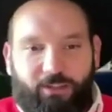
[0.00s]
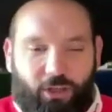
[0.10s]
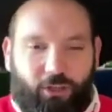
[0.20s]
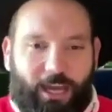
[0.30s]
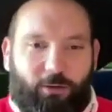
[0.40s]

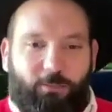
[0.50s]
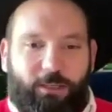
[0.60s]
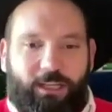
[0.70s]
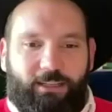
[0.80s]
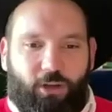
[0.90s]
So that would
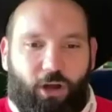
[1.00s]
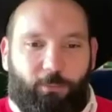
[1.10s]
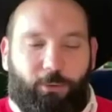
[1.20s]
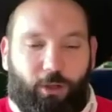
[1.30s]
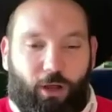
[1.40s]
be an
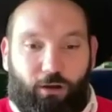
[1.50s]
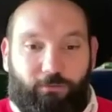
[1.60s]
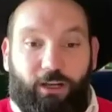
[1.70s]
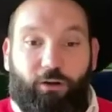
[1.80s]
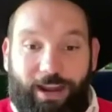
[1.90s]
example
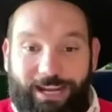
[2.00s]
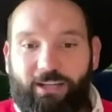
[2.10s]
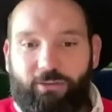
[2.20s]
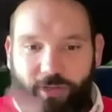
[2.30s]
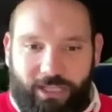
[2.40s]
of a
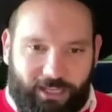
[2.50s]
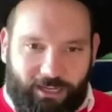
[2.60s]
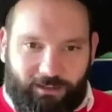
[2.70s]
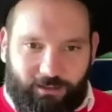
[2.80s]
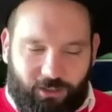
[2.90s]
graded reader.